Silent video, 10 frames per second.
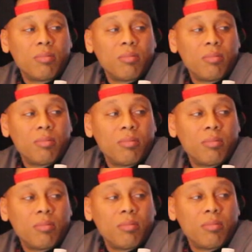
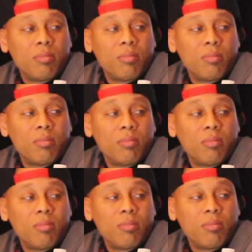
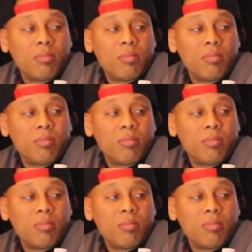(silent)